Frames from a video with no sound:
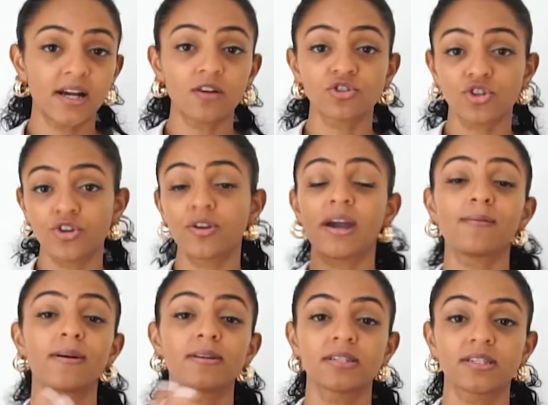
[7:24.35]
I'll show you how
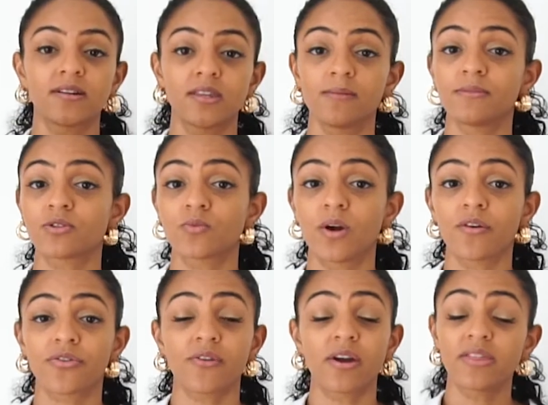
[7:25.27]
I style them as well
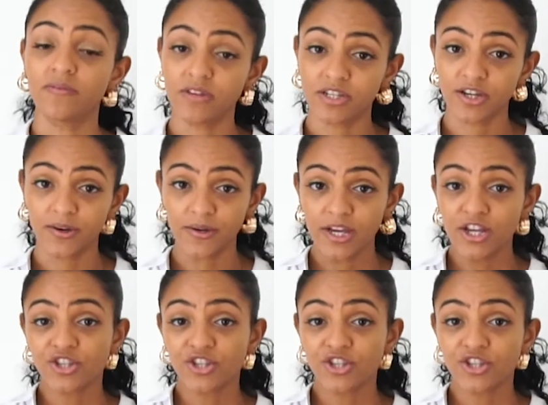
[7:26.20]
throughout the video,